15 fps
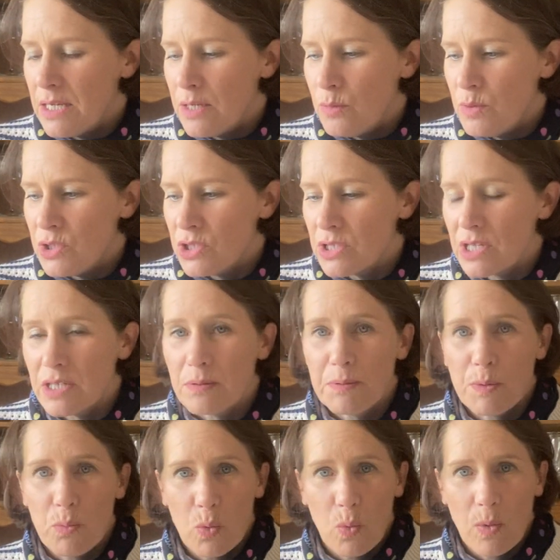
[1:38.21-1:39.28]
which is going to be
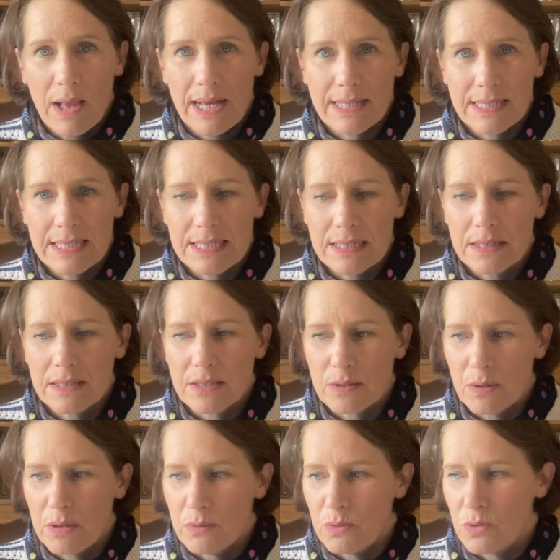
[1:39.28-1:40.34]
a wall hanging, so
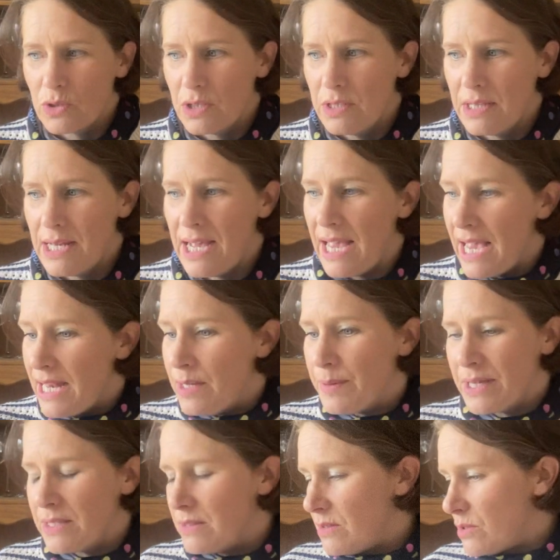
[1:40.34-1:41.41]
I will show you that.
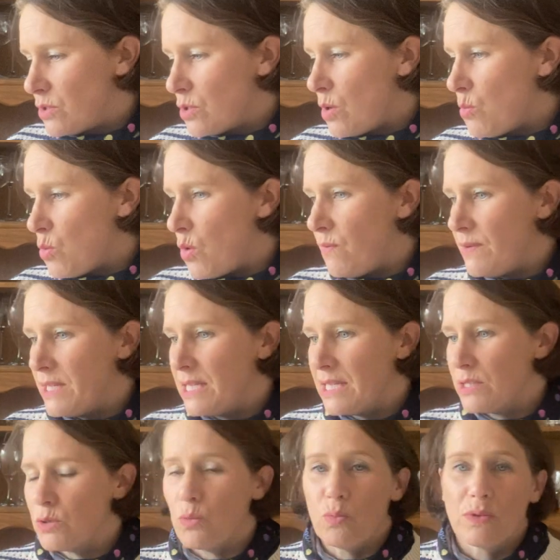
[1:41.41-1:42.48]
Anyway, stop waffling,
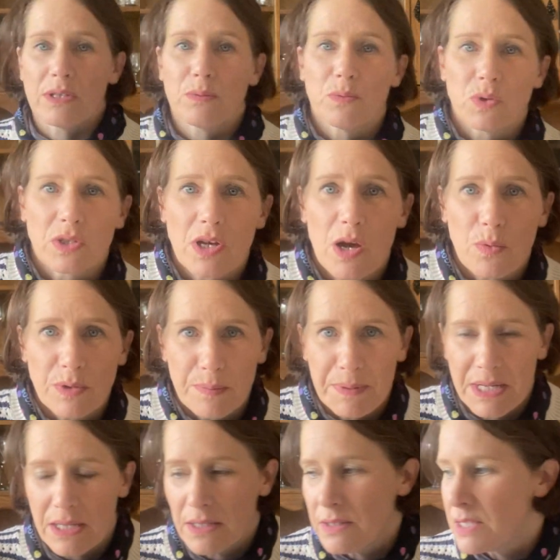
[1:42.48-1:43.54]
get on with it. We'll start with the
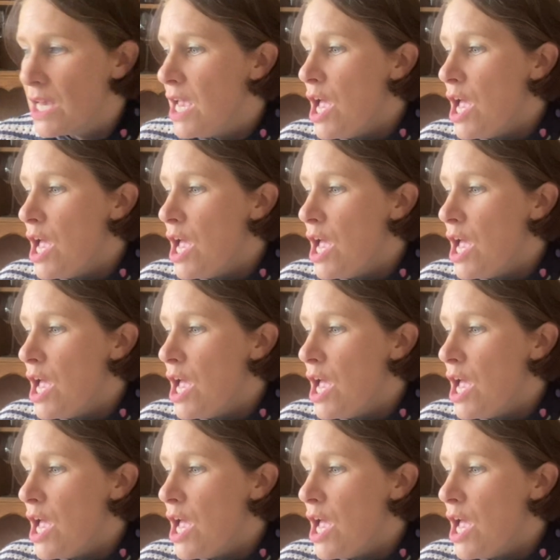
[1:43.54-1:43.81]
pillows.